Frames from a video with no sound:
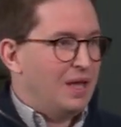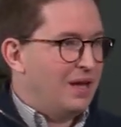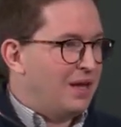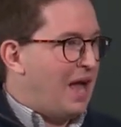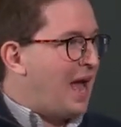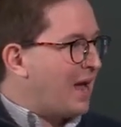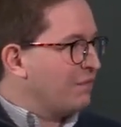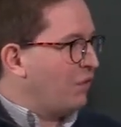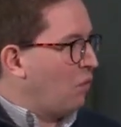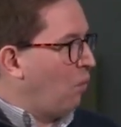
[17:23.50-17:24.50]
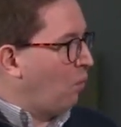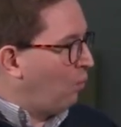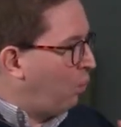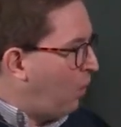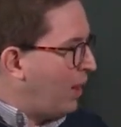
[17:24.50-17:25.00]
uh, have
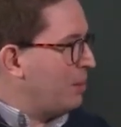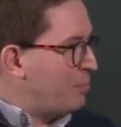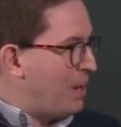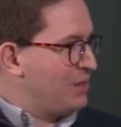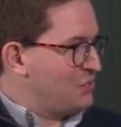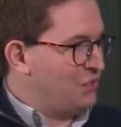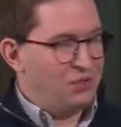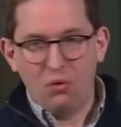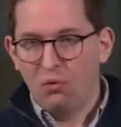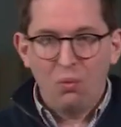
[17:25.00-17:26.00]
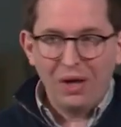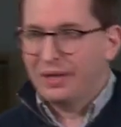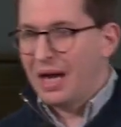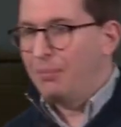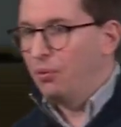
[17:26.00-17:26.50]
one person or one
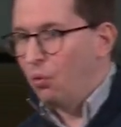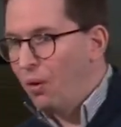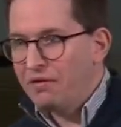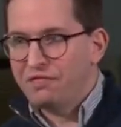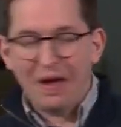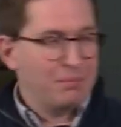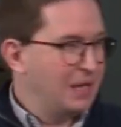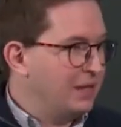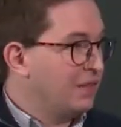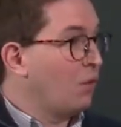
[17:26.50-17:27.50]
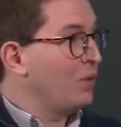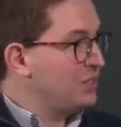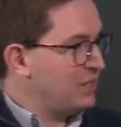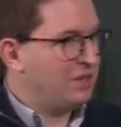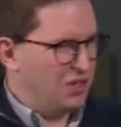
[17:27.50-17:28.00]
couple or one family that we
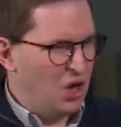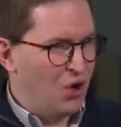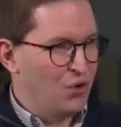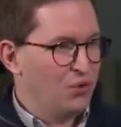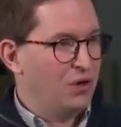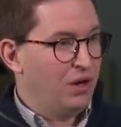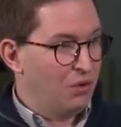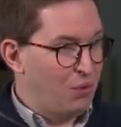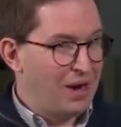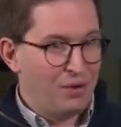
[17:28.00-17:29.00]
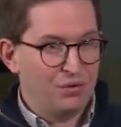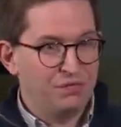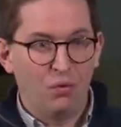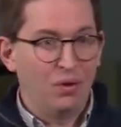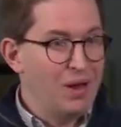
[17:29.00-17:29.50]
didn't know around
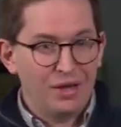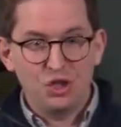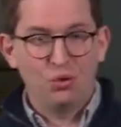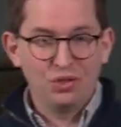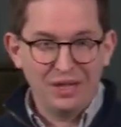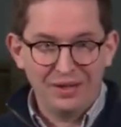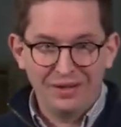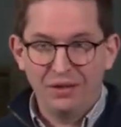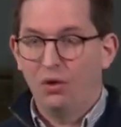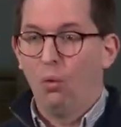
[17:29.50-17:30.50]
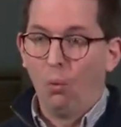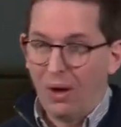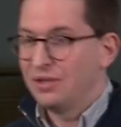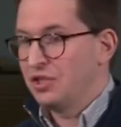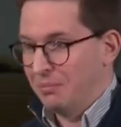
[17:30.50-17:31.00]
for lunch or dinner
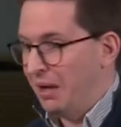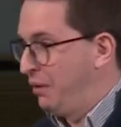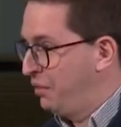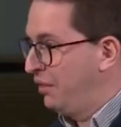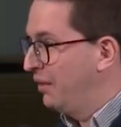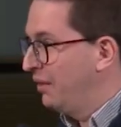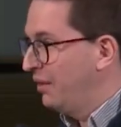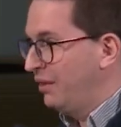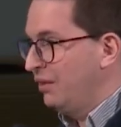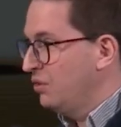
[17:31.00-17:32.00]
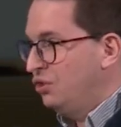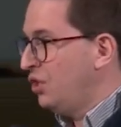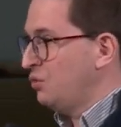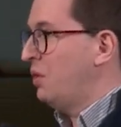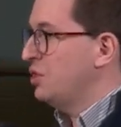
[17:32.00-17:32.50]
once a month.
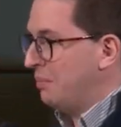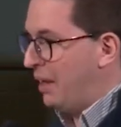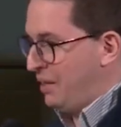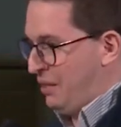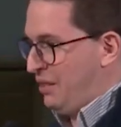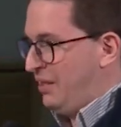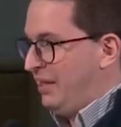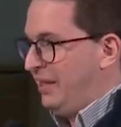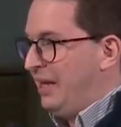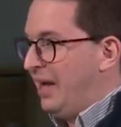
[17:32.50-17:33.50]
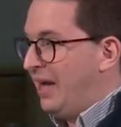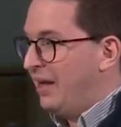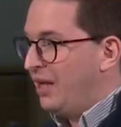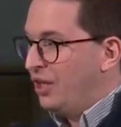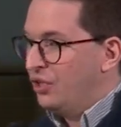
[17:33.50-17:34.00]
Just once a month.
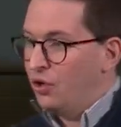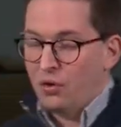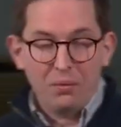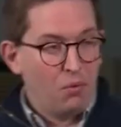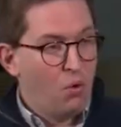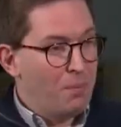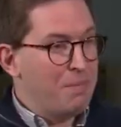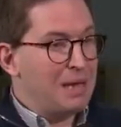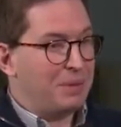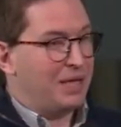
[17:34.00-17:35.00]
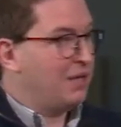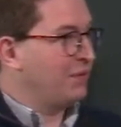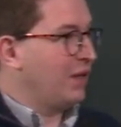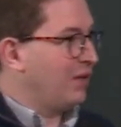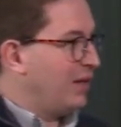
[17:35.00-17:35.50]
Uh, you know, or maybe
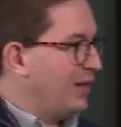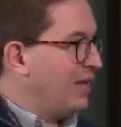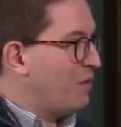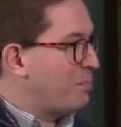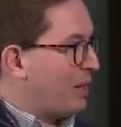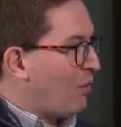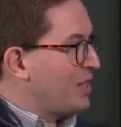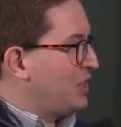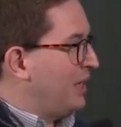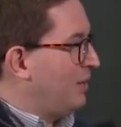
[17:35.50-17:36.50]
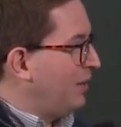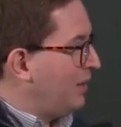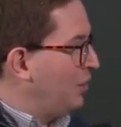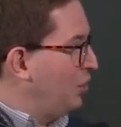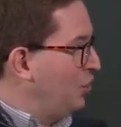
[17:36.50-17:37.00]
even uh, even better idea.
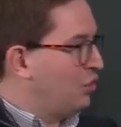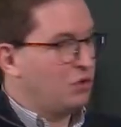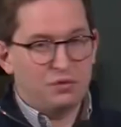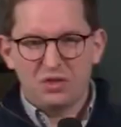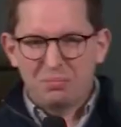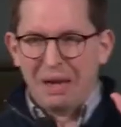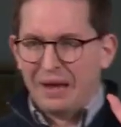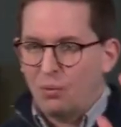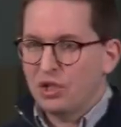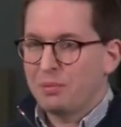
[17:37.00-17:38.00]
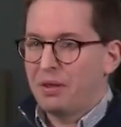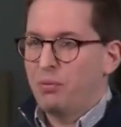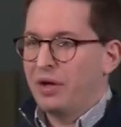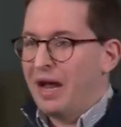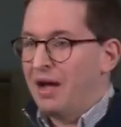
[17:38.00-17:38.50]
You, you, could plan once a month.
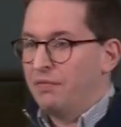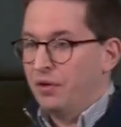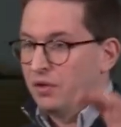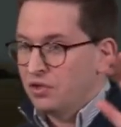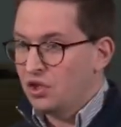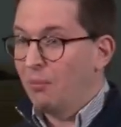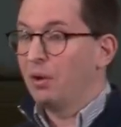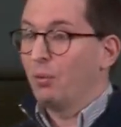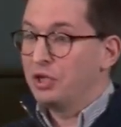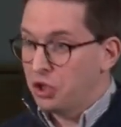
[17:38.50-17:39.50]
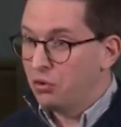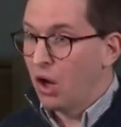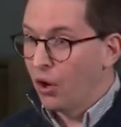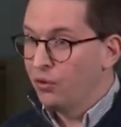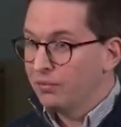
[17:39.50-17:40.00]
We're going to have someone we do
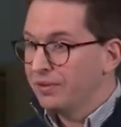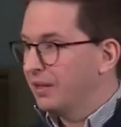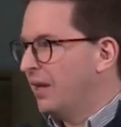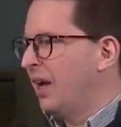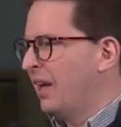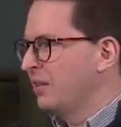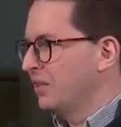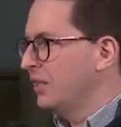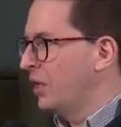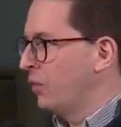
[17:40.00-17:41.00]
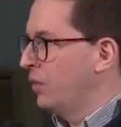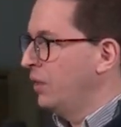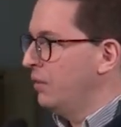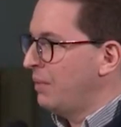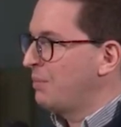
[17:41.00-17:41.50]
know, and you know,
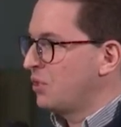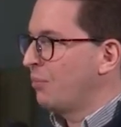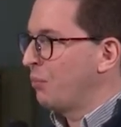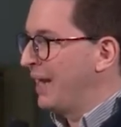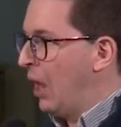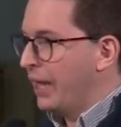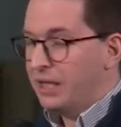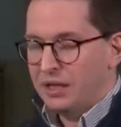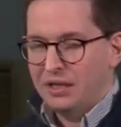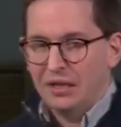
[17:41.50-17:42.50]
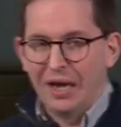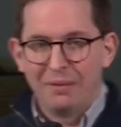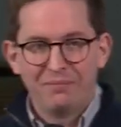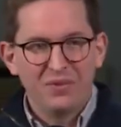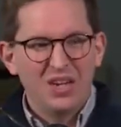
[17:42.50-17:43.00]
maybe someone we like,
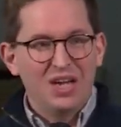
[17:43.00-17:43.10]
um,